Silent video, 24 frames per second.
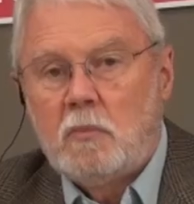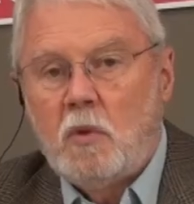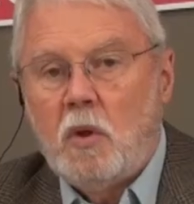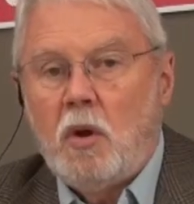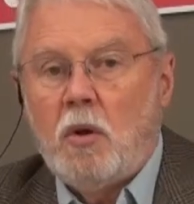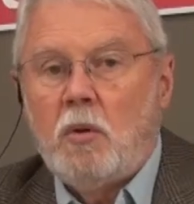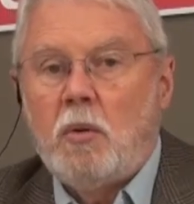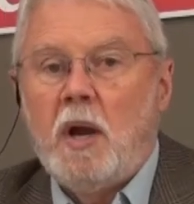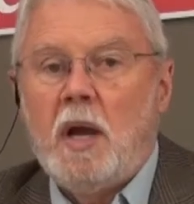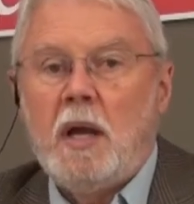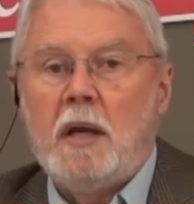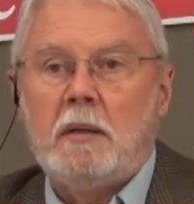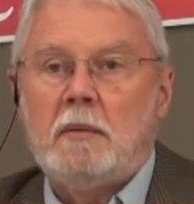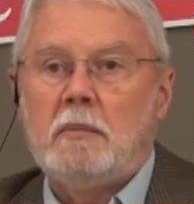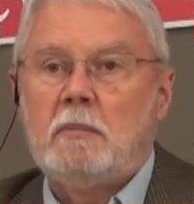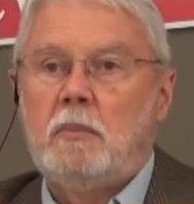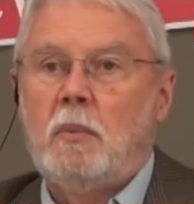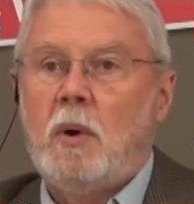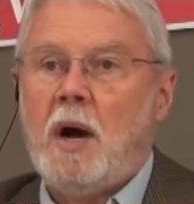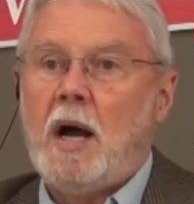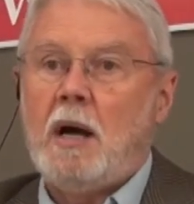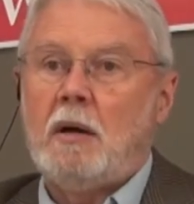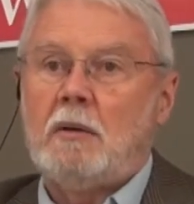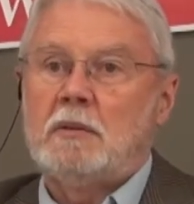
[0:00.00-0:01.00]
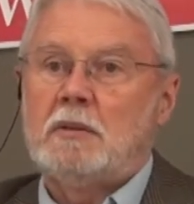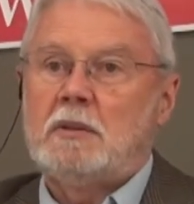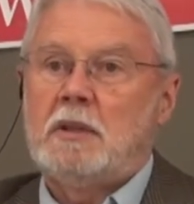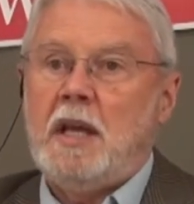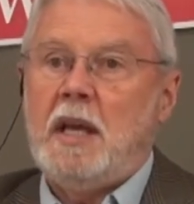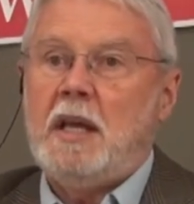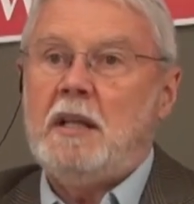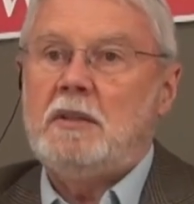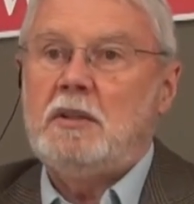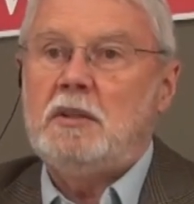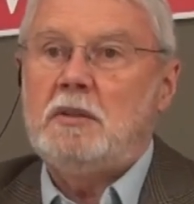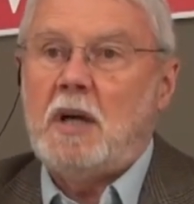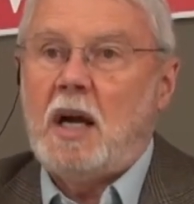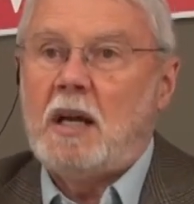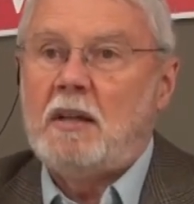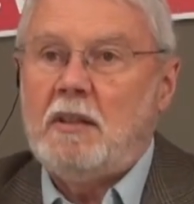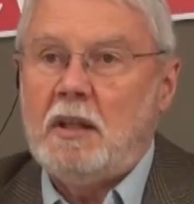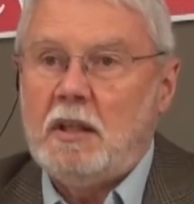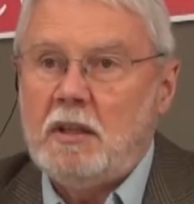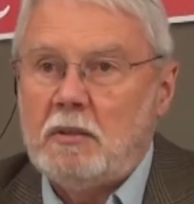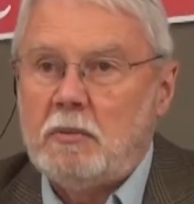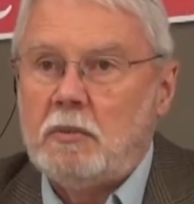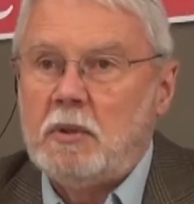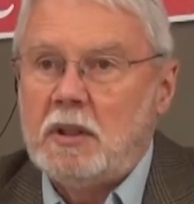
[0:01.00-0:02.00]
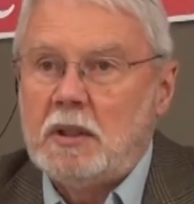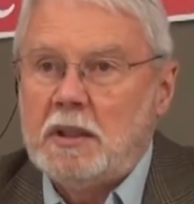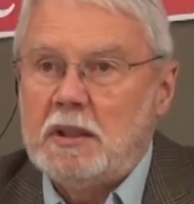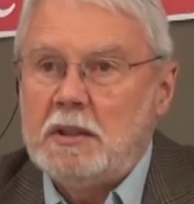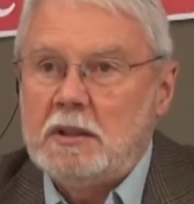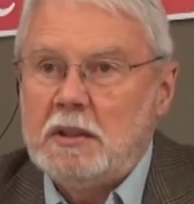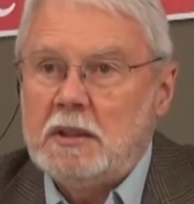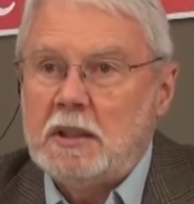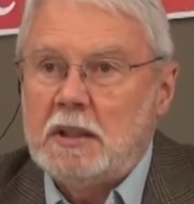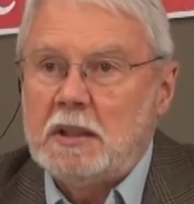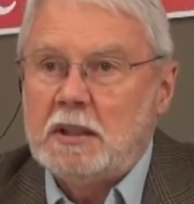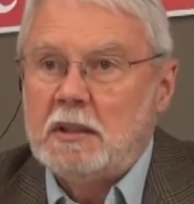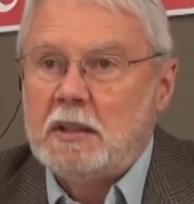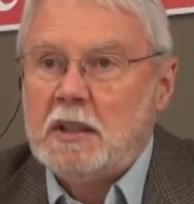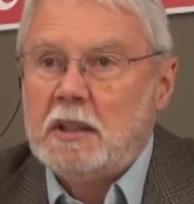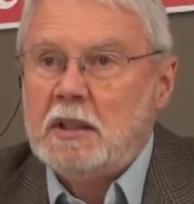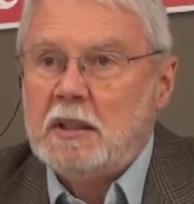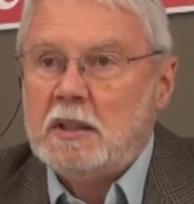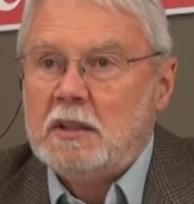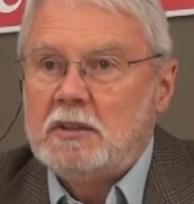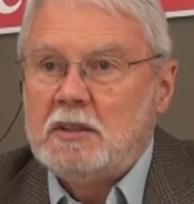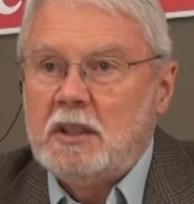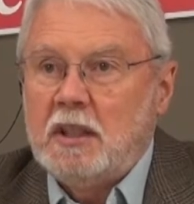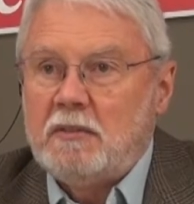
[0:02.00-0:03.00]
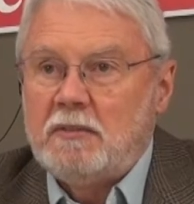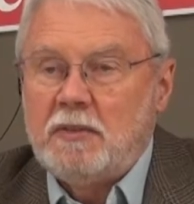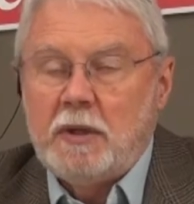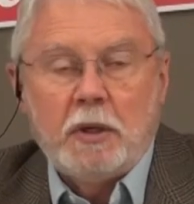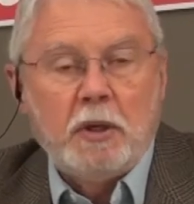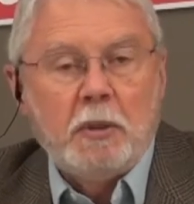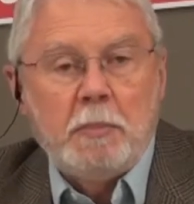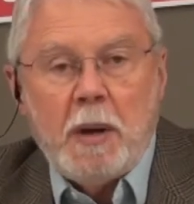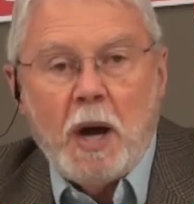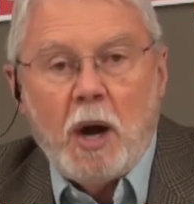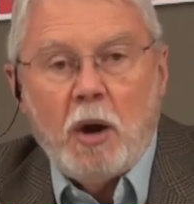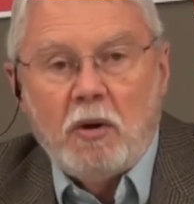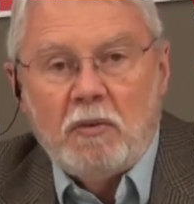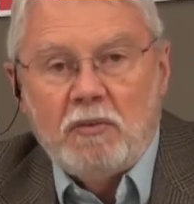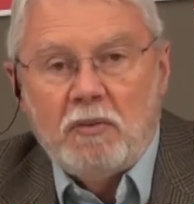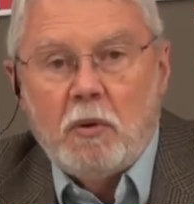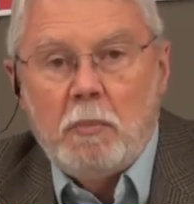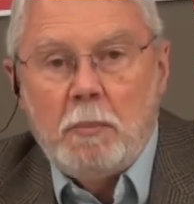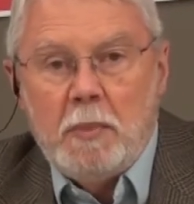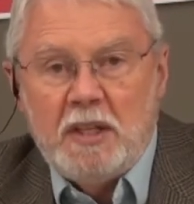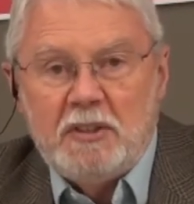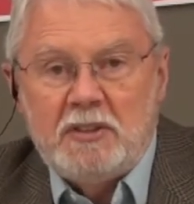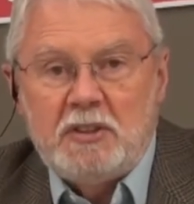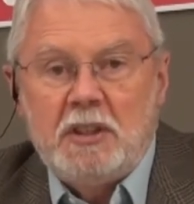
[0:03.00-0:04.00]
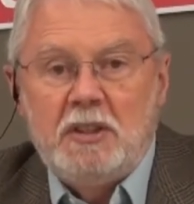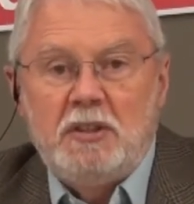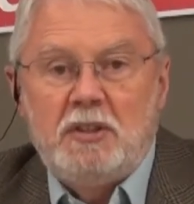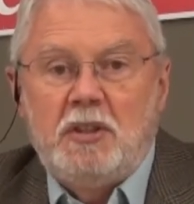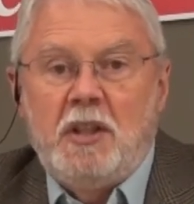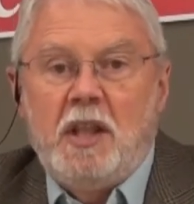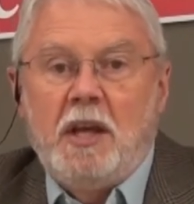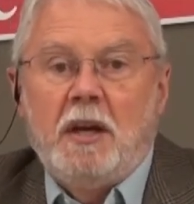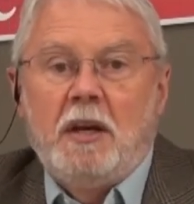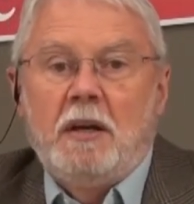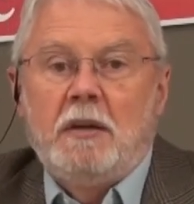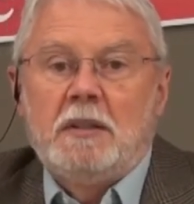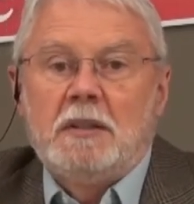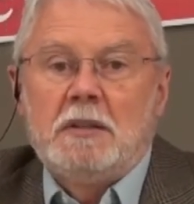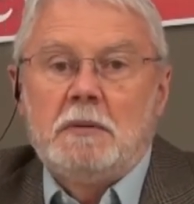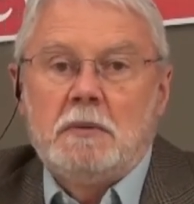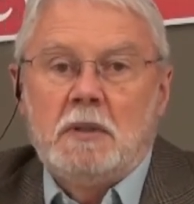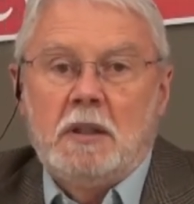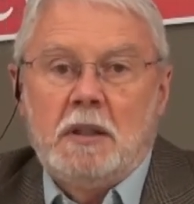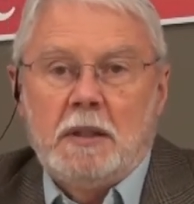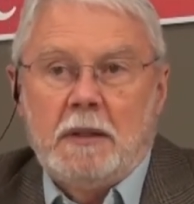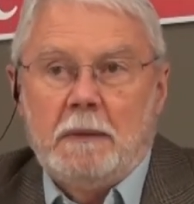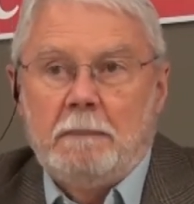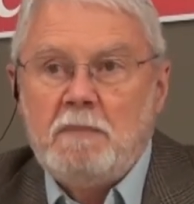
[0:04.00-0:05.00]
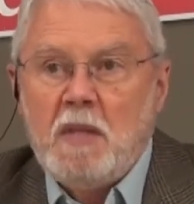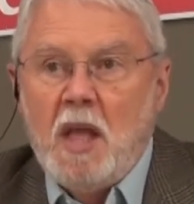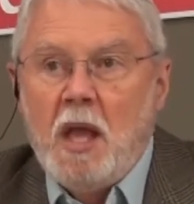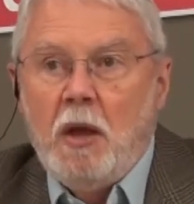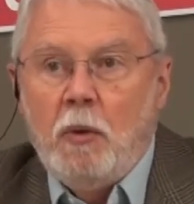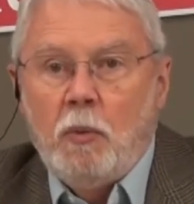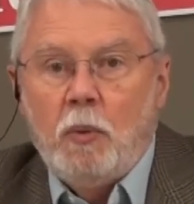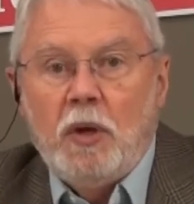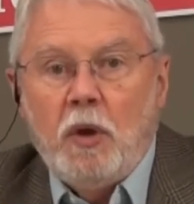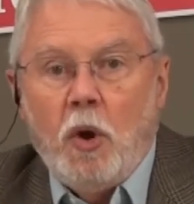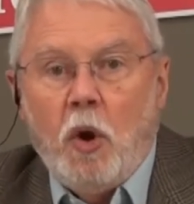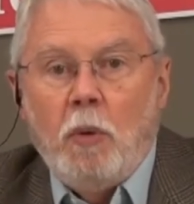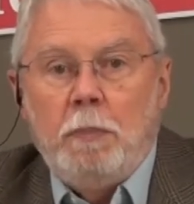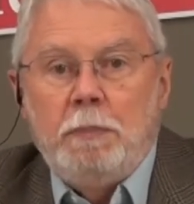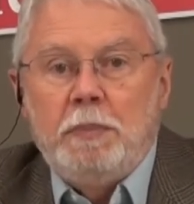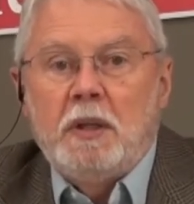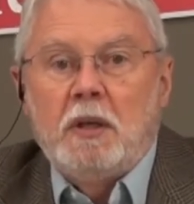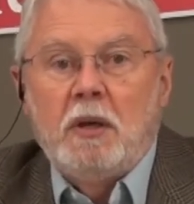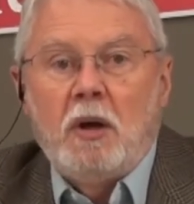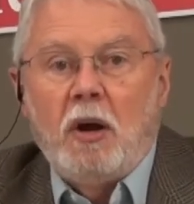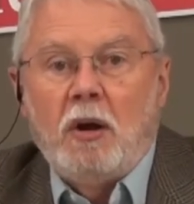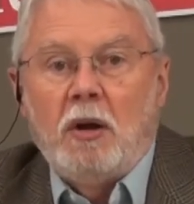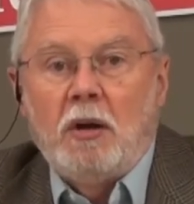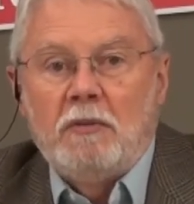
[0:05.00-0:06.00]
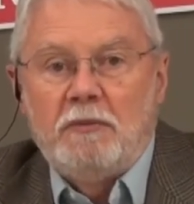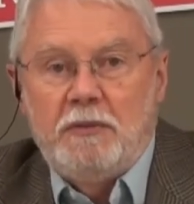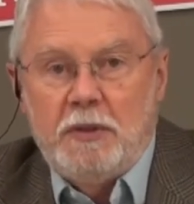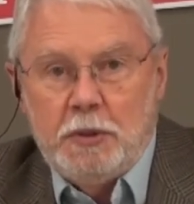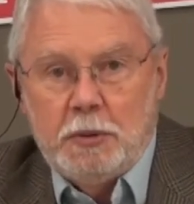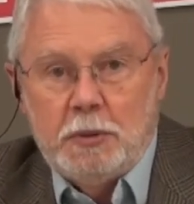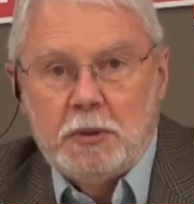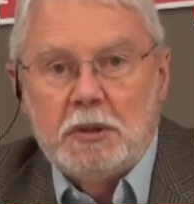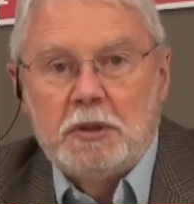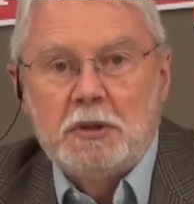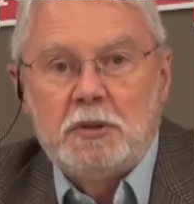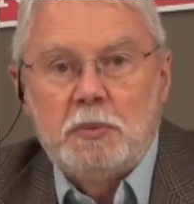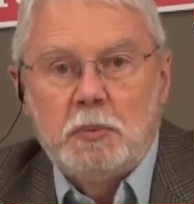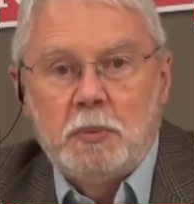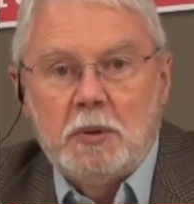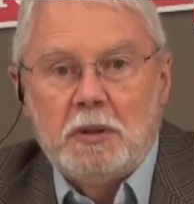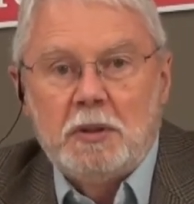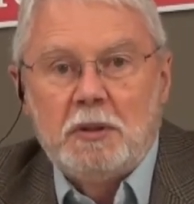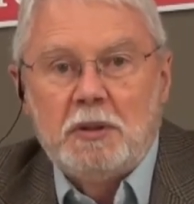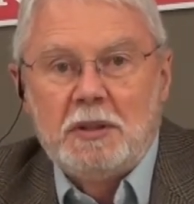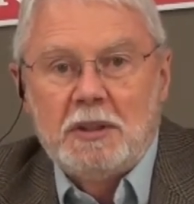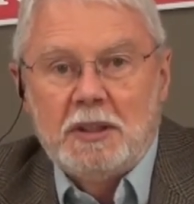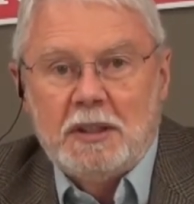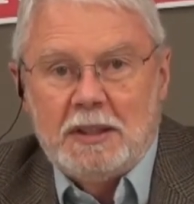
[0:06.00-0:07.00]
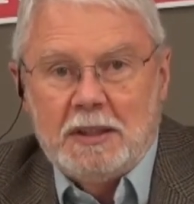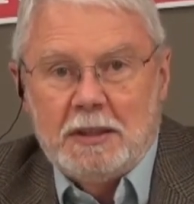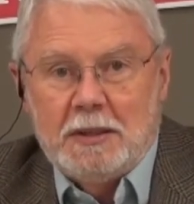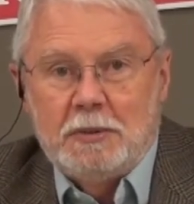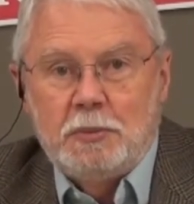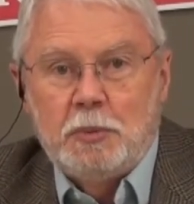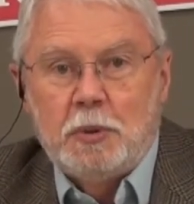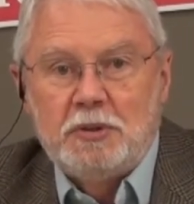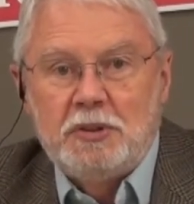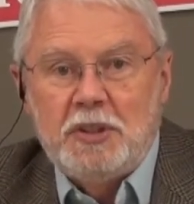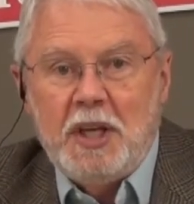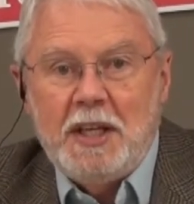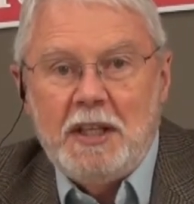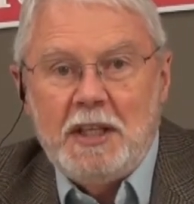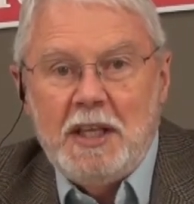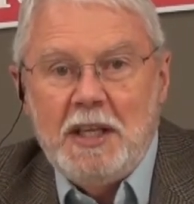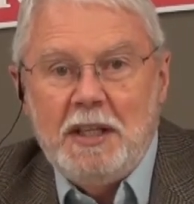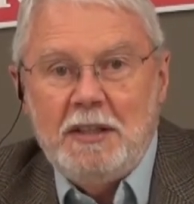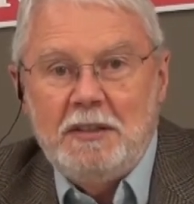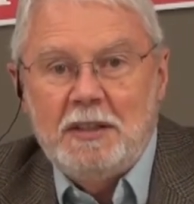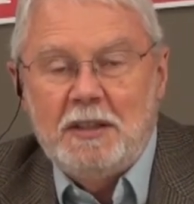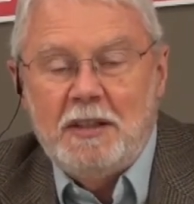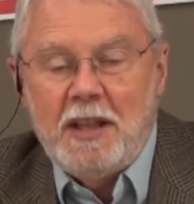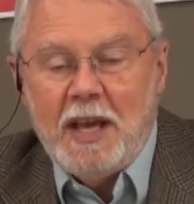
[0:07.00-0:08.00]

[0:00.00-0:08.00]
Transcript: All right. Wow. Ken, I think you really sent a very powerful message there, and we hope that our viewers will take heed to